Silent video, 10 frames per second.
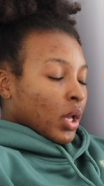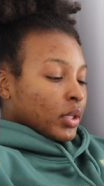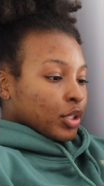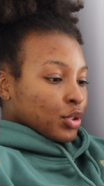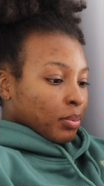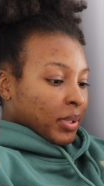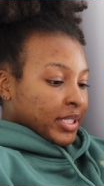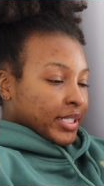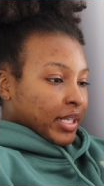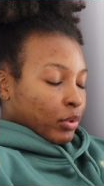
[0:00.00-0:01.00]
there's two
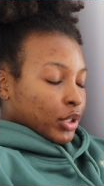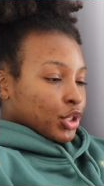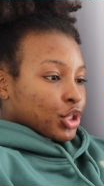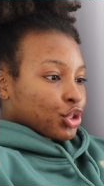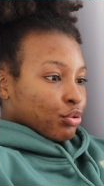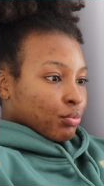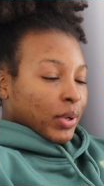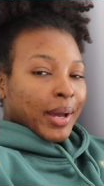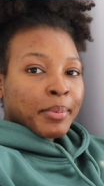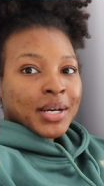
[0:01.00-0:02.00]
places I wanted to
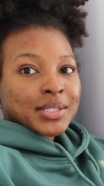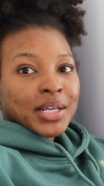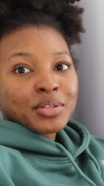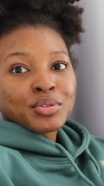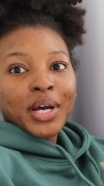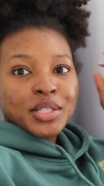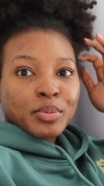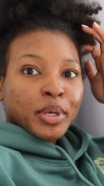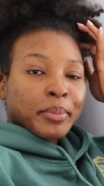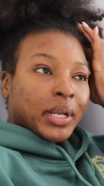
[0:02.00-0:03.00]
try because as you guys
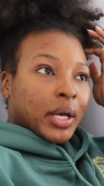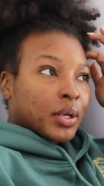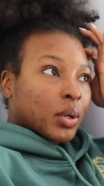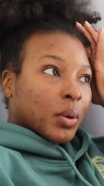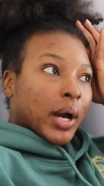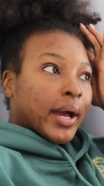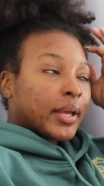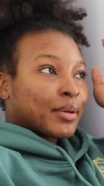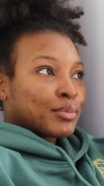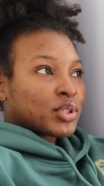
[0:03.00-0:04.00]
may or may not know, I
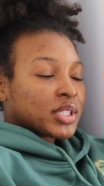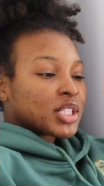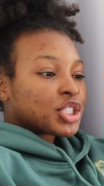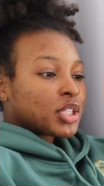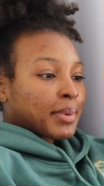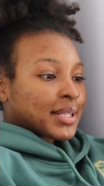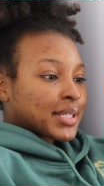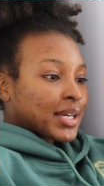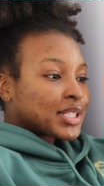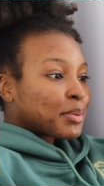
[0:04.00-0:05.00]
am transitioning my
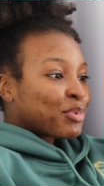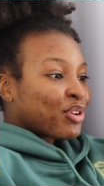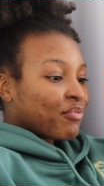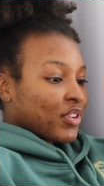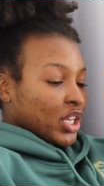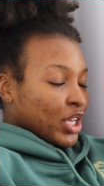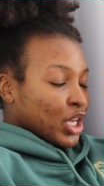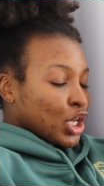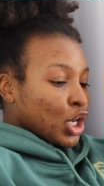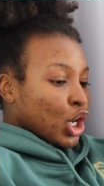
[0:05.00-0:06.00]
diet to be
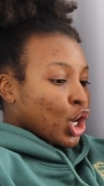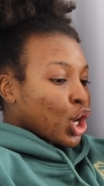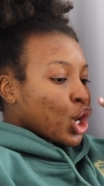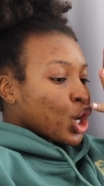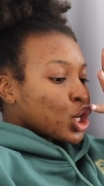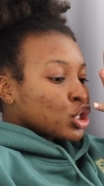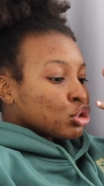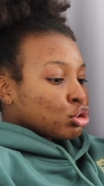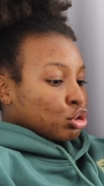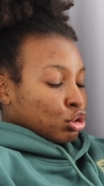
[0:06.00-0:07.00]
vegan
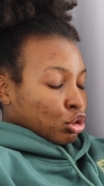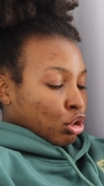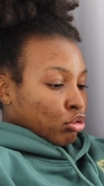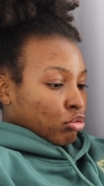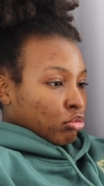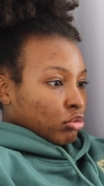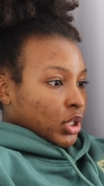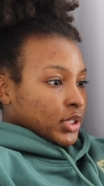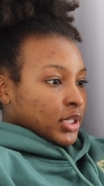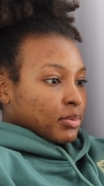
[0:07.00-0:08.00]
so
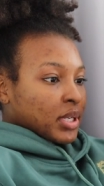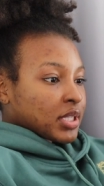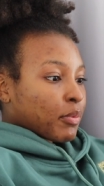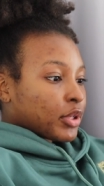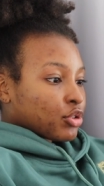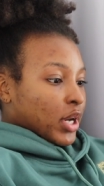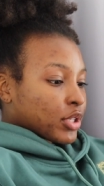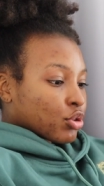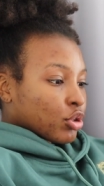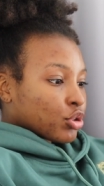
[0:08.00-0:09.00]
there's this place I want to try.
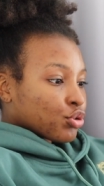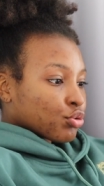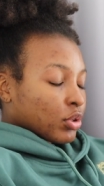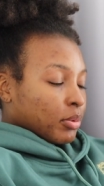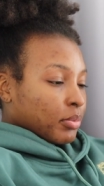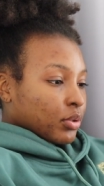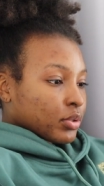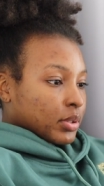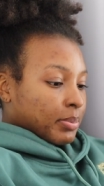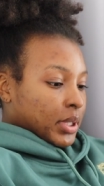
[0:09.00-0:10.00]
It's called
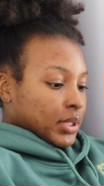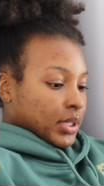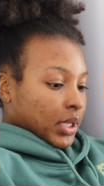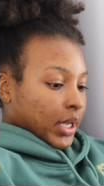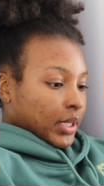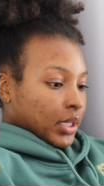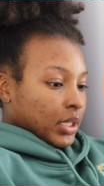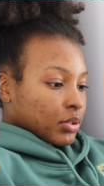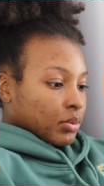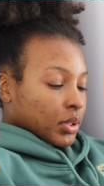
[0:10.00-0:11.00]
Screamer's Pizza. I think
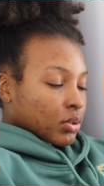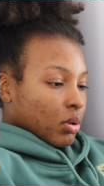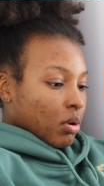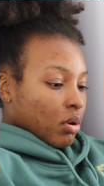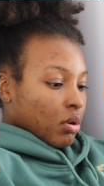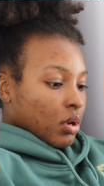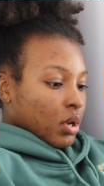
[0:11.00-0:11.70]
that's what it's called.